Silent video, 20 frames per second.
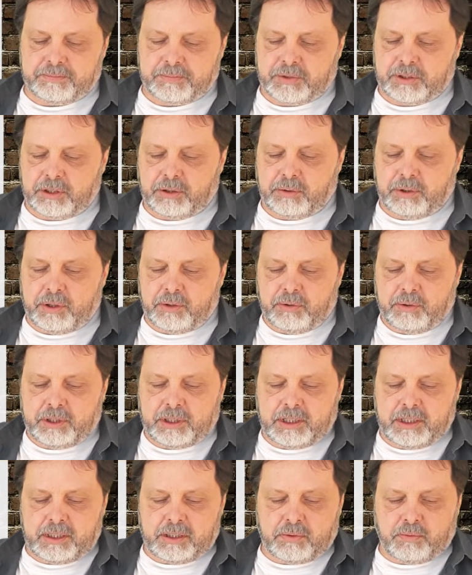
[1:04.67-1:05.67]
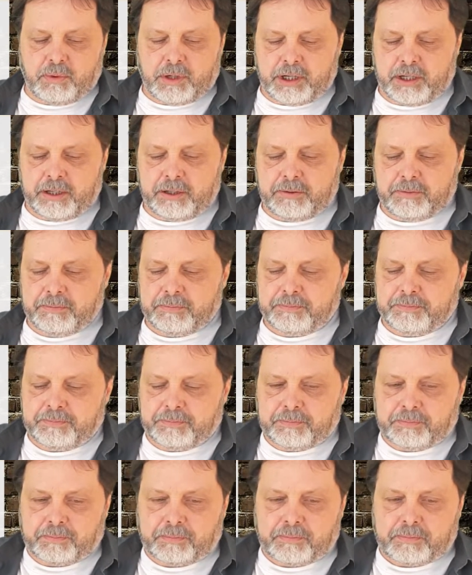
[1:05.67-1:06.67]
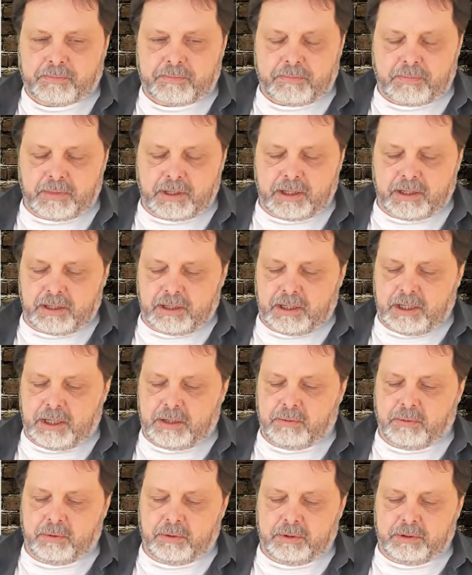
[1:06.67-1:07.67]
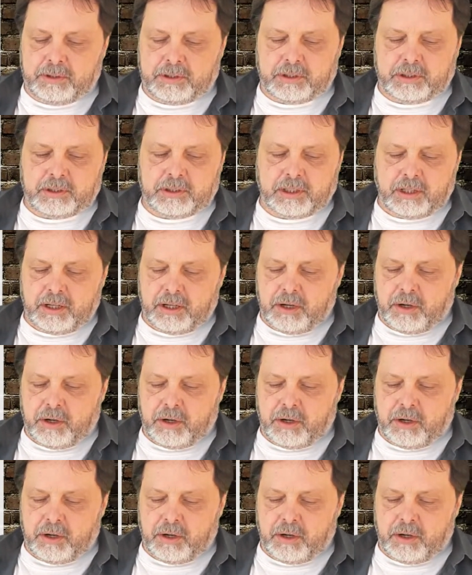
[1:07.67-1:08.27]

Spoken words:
So we call it list 1 equals